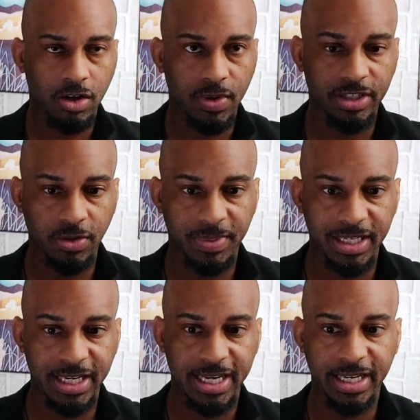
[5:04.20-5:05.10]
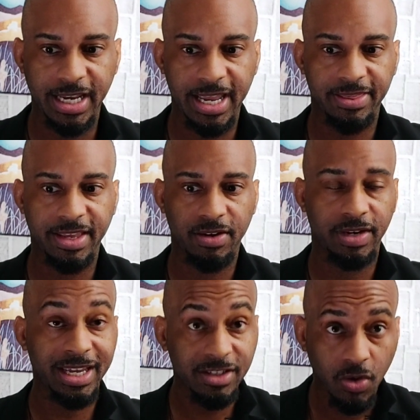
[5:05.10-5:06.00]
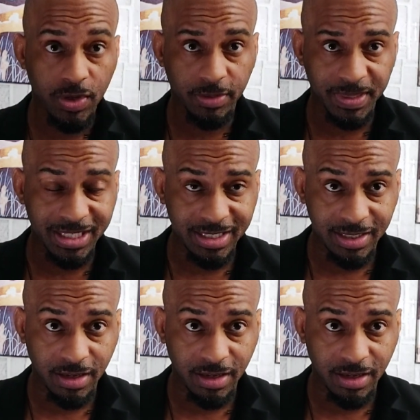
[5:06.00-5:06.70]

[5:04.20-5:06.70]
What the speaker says: going to be needed, and there is going to be